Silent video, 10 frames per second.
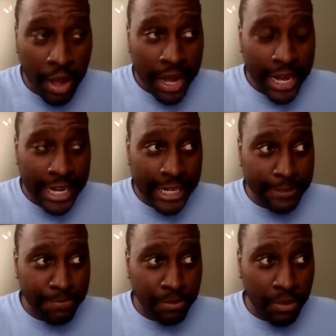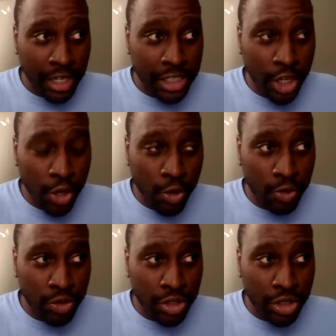Um, so
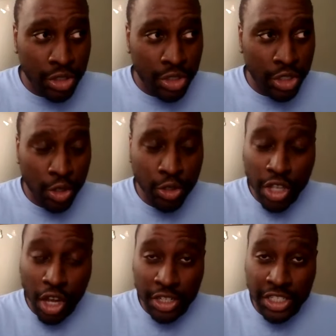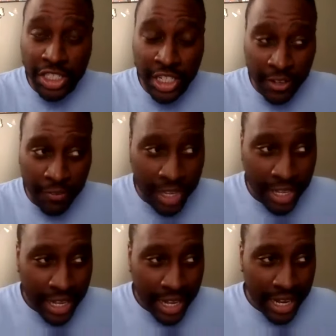so you saw the shift.
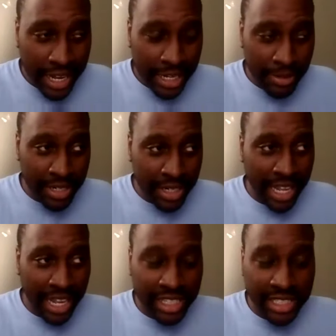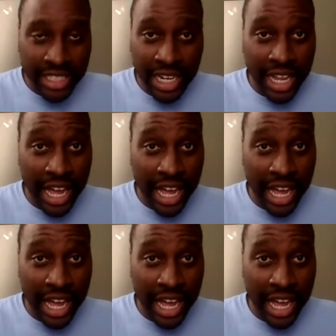Um, and then like you said, a lot of these